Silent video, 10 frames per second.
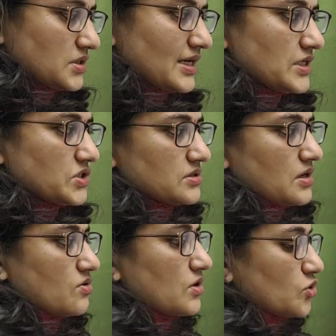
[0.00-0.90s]
oscillations
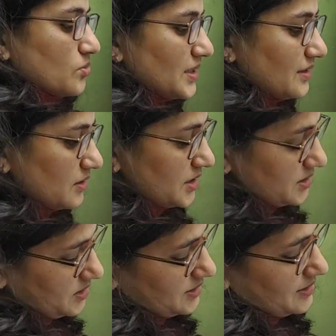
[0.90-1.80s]
are going to be decreased.
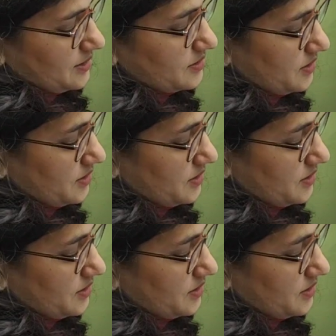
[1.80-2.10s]
These are